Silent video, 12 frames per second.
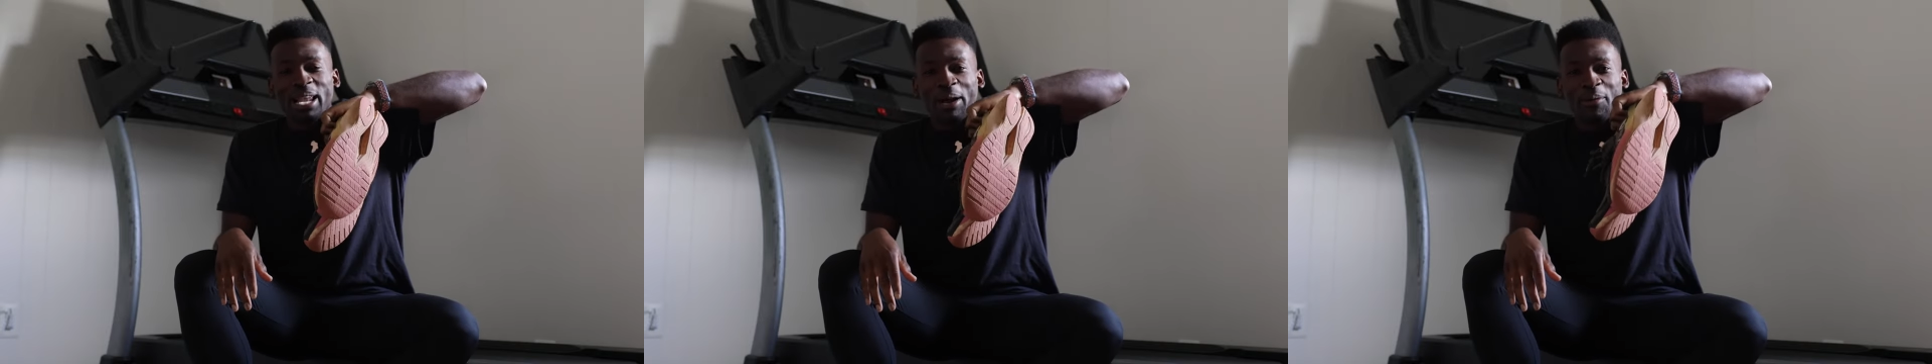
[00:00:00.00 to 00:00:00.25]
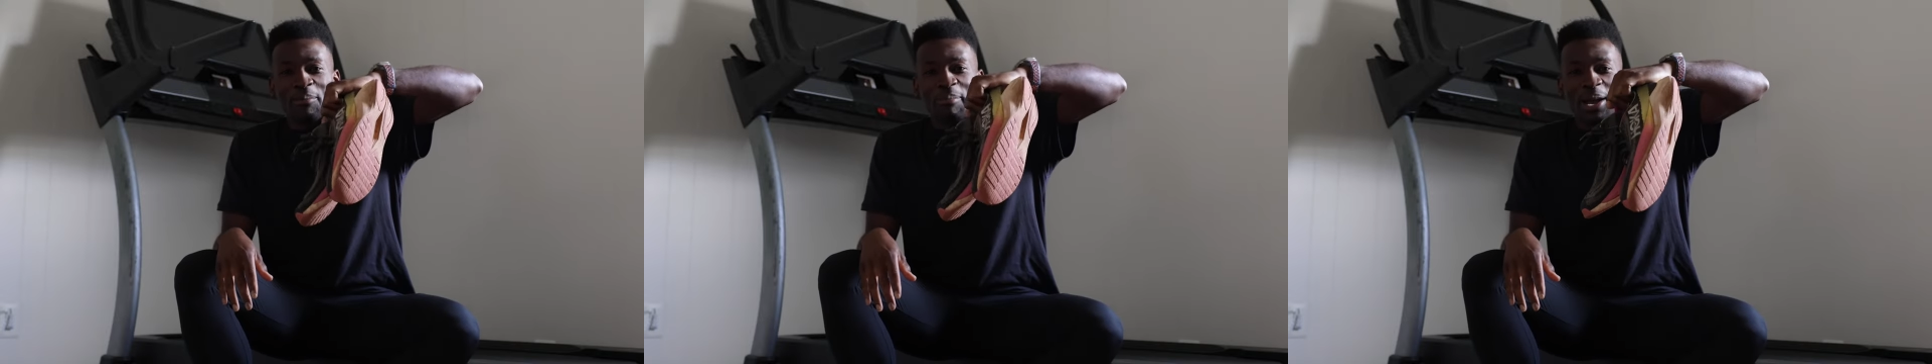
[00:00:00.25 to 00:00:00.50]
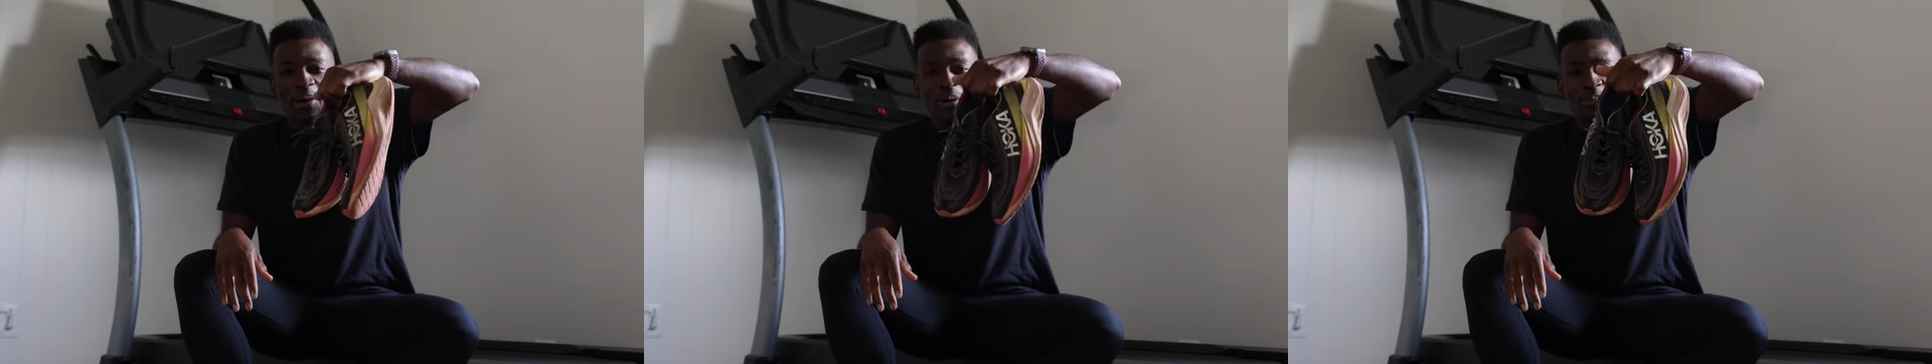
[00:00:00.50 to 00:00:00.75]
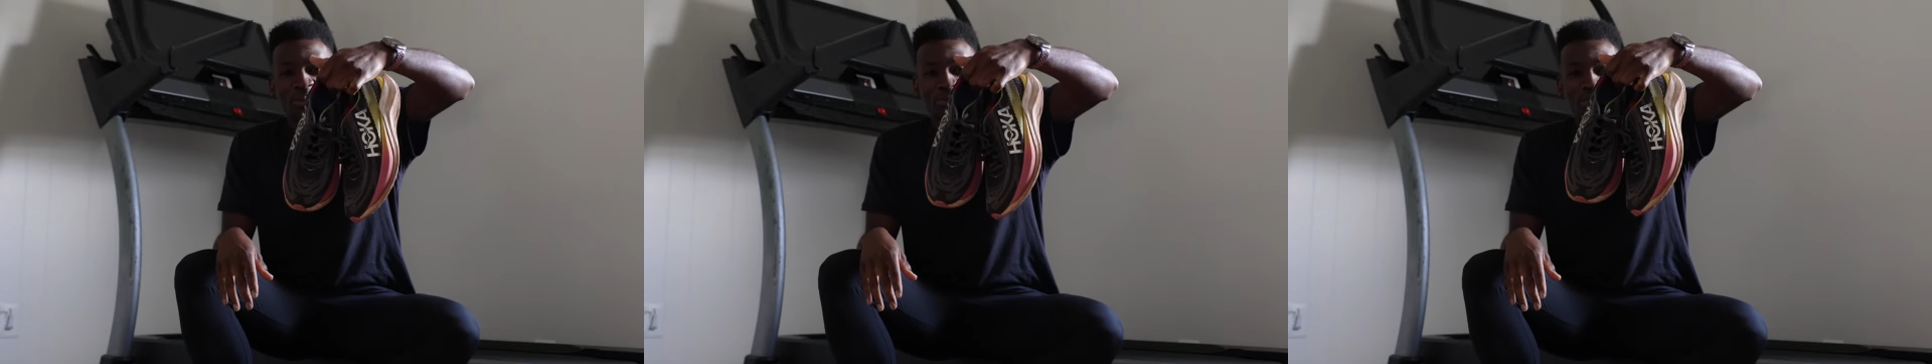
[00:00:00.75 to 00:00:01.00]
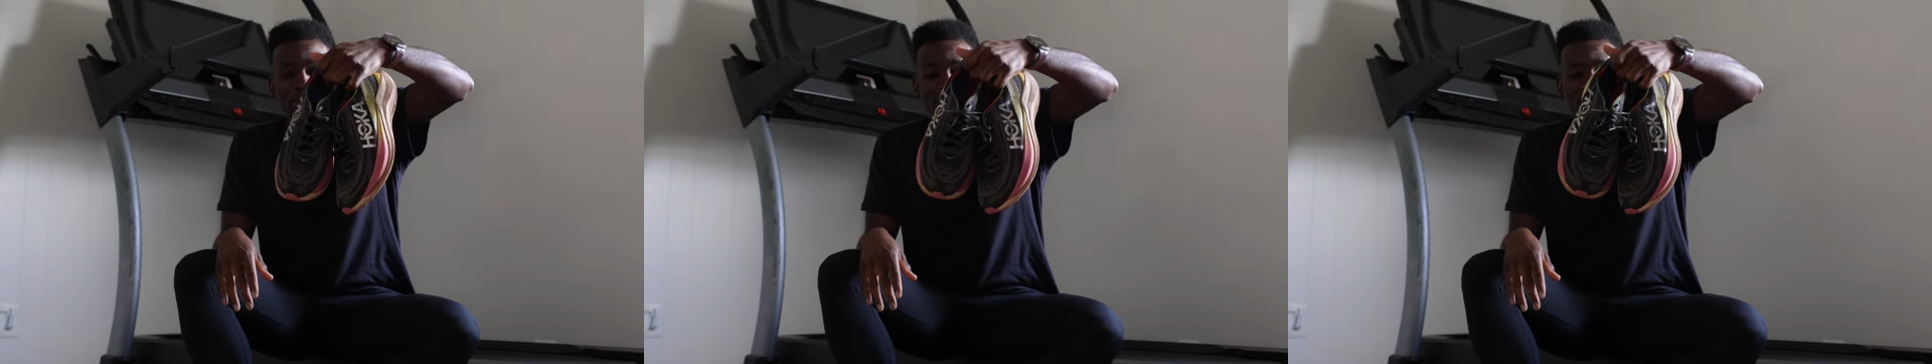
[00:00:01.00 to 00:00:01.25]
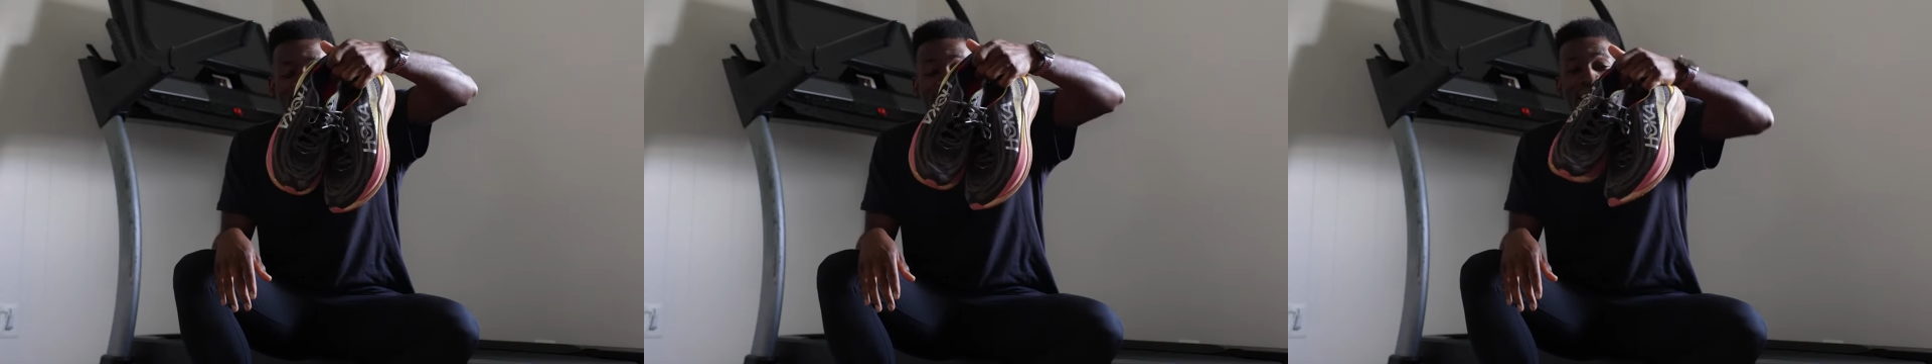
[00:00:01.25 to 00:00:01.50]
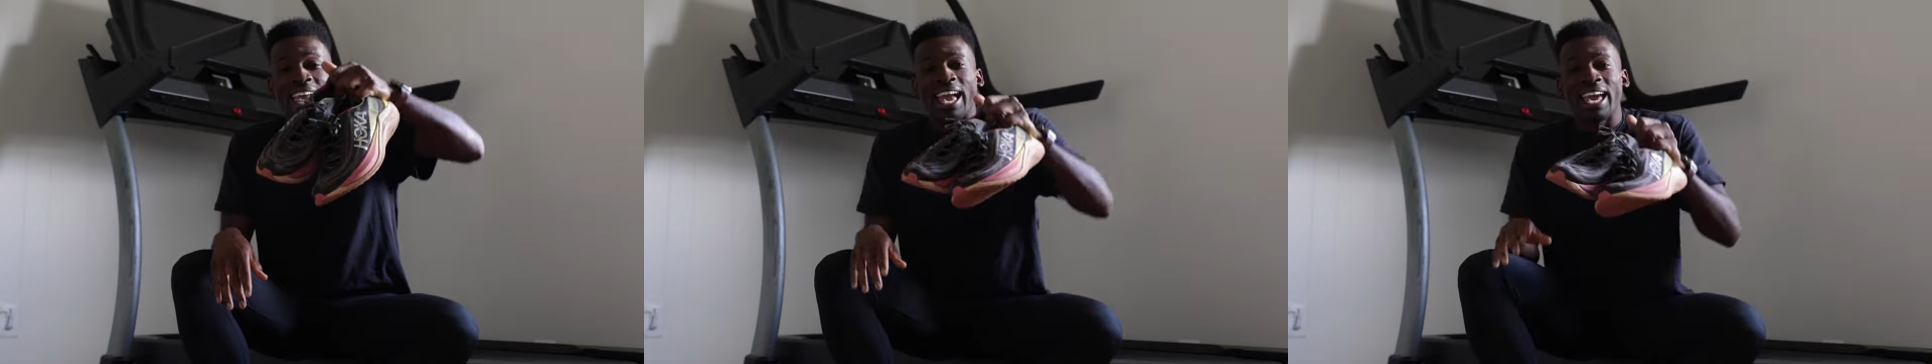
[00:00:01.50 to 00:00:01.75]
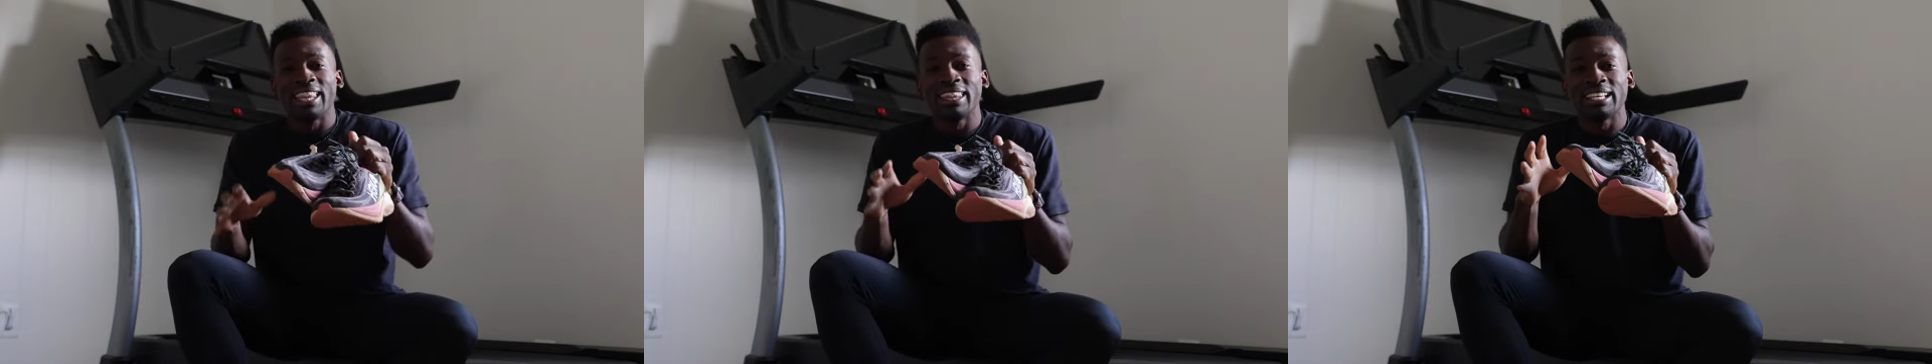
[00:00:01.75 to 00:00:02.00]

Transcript: I went back home to visit, and